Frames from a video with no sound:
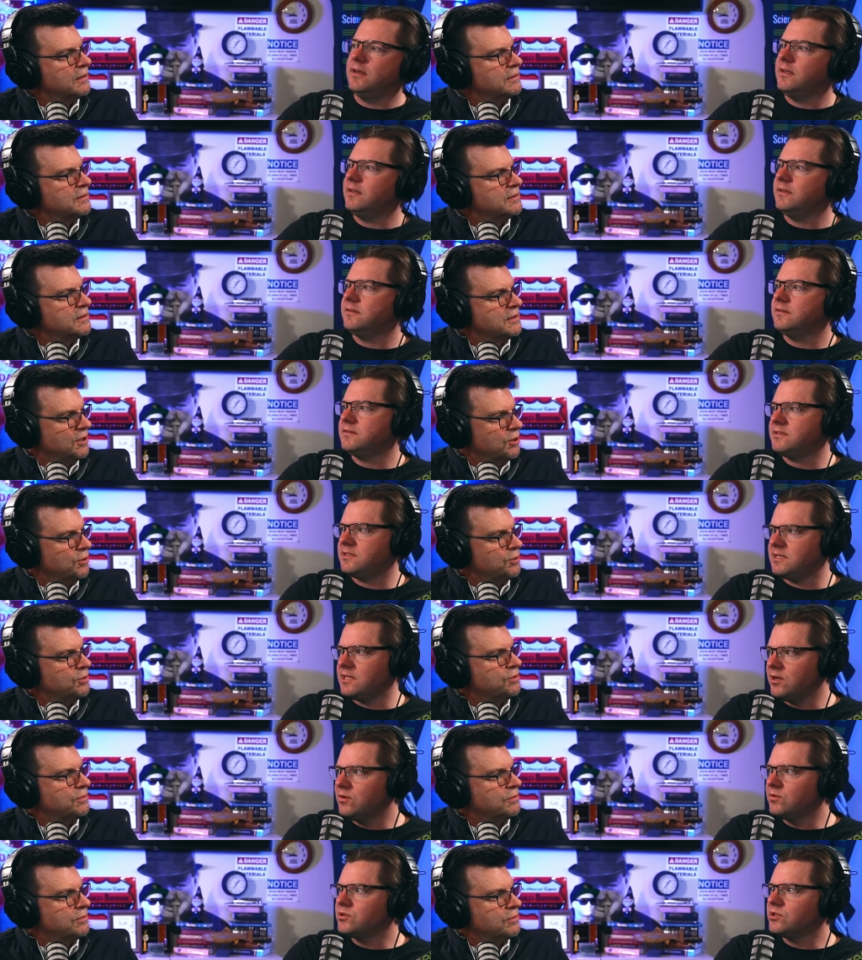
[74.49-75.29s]

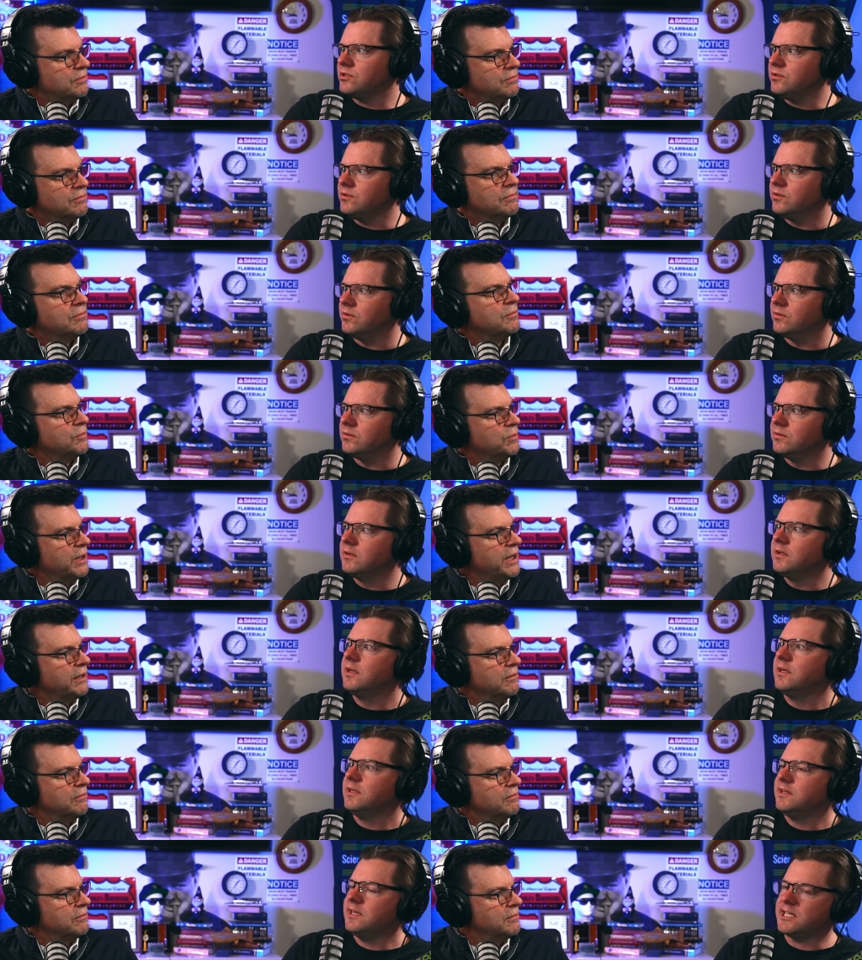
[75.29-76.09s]
Speaker 1: CO2. Right.
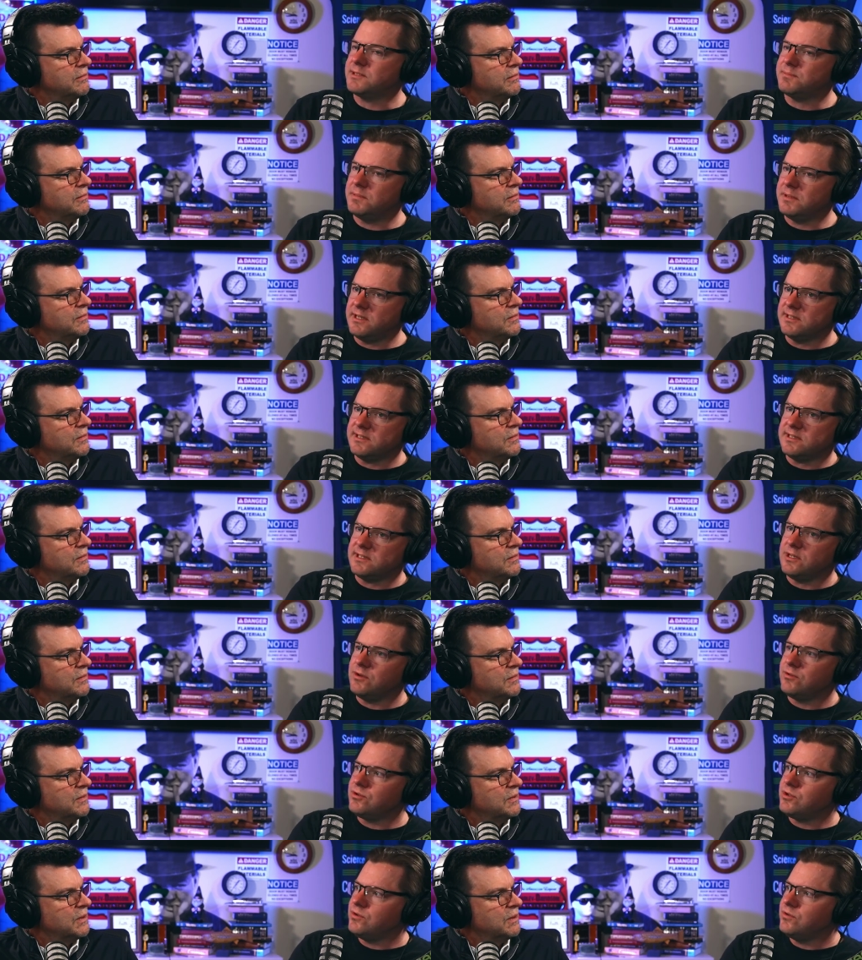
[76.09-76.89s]
That's because
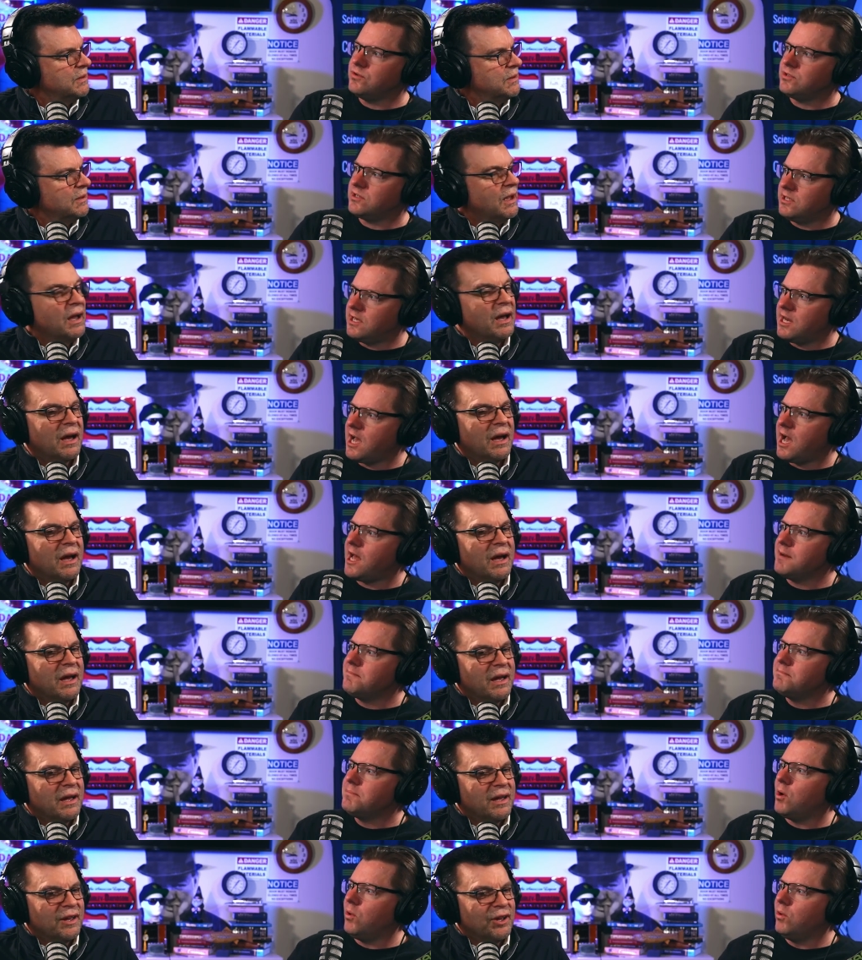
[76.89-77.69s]
CO2 is a
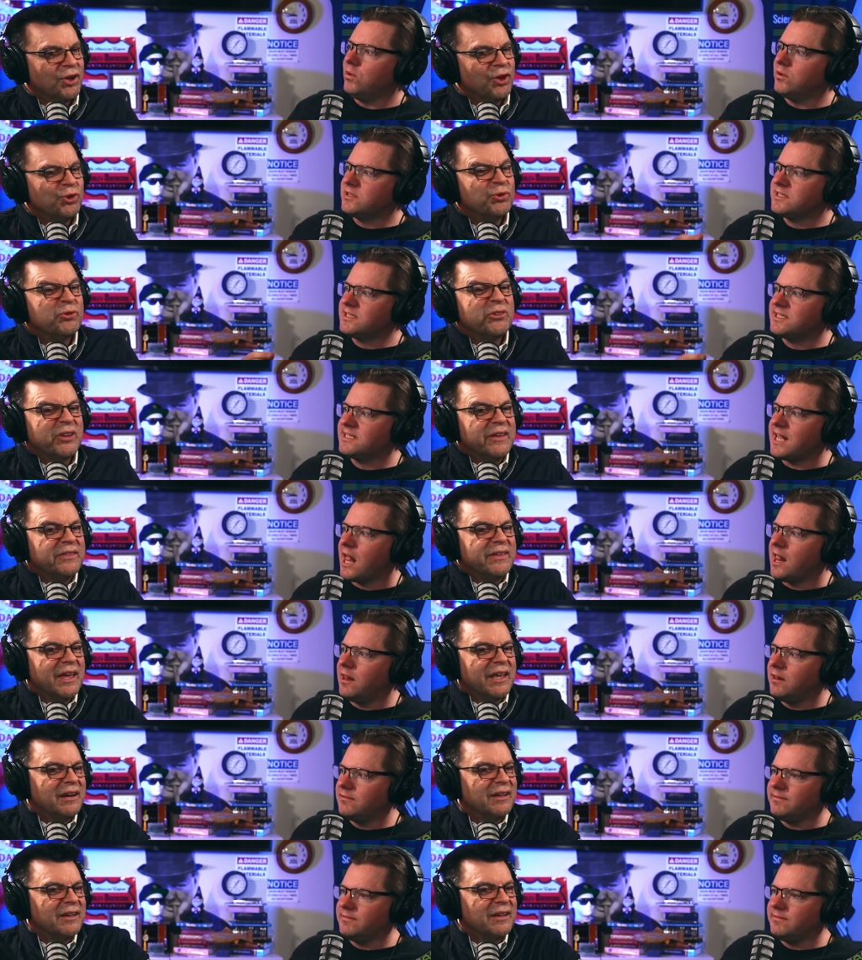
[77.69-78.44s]
nonpolar CO2